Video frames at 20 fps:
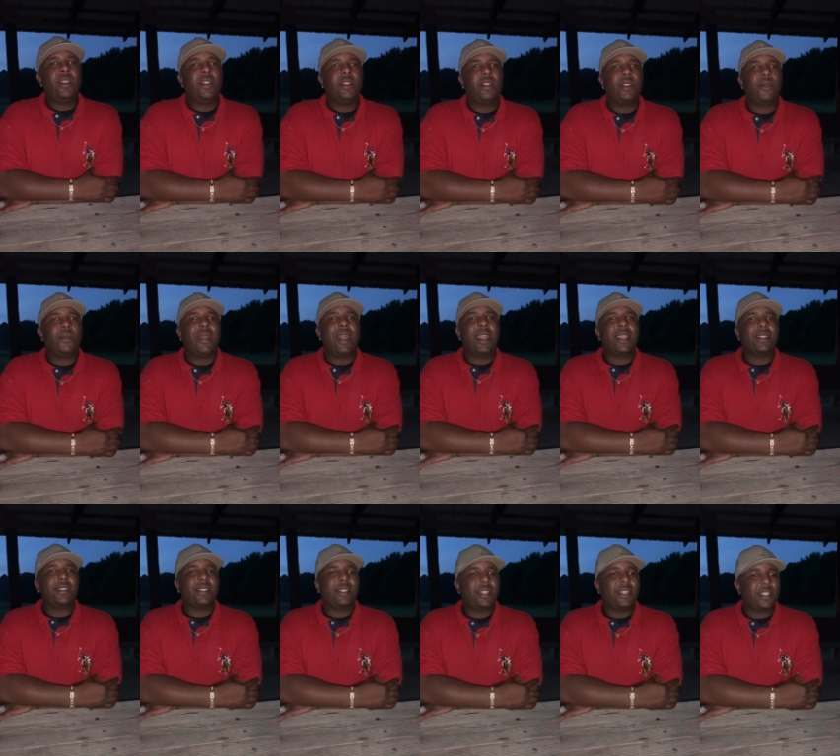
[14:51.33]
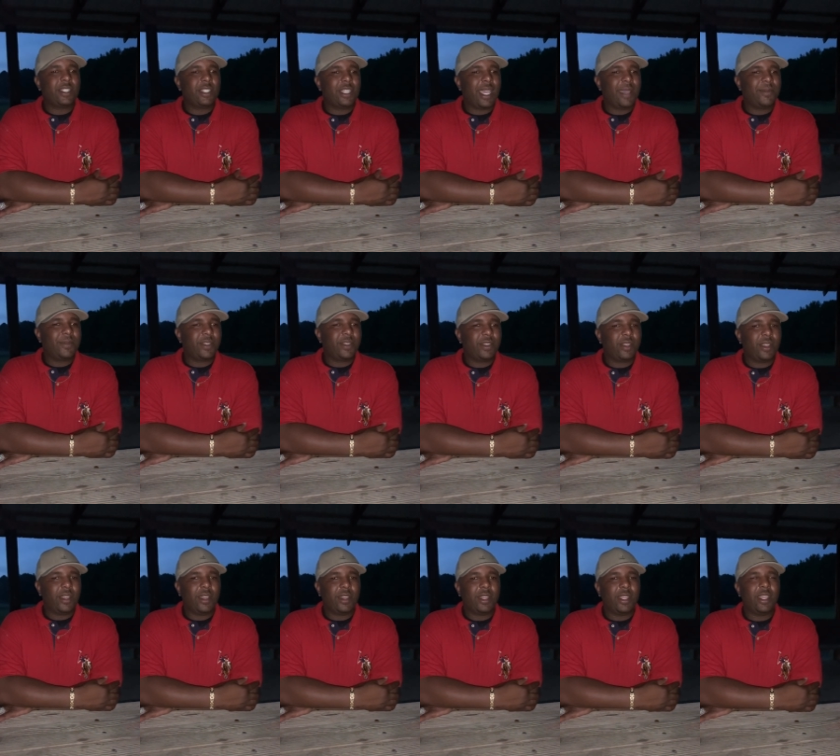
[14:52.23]
the Rocket City chapter
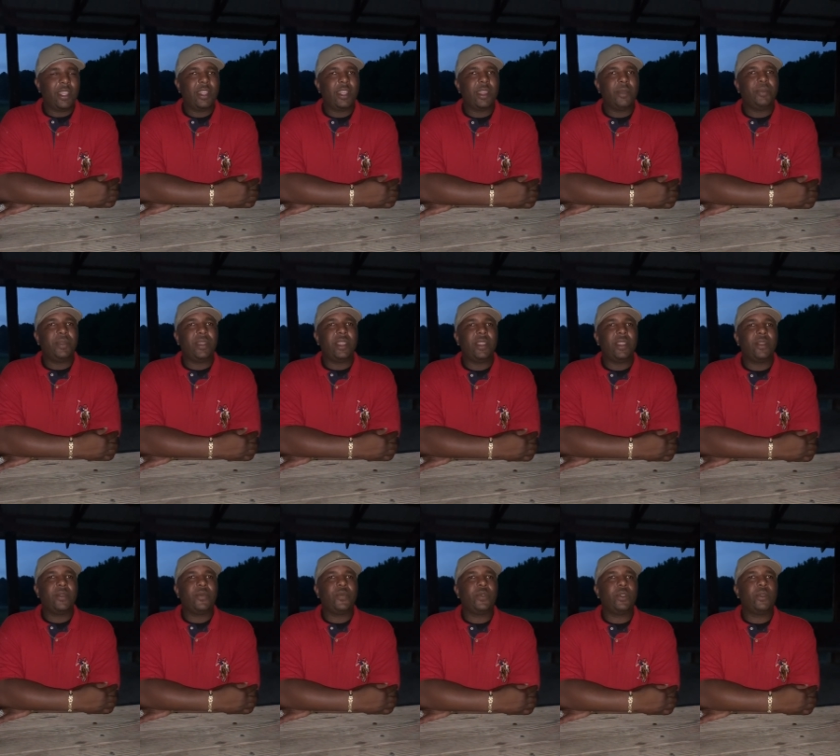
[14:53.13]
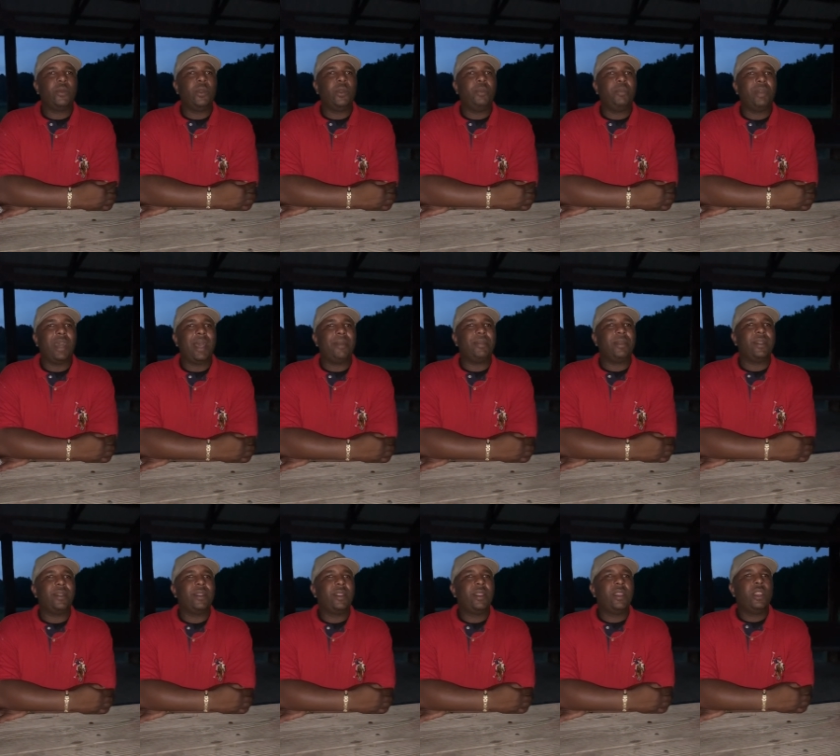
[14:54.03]
of the NFB, we popping.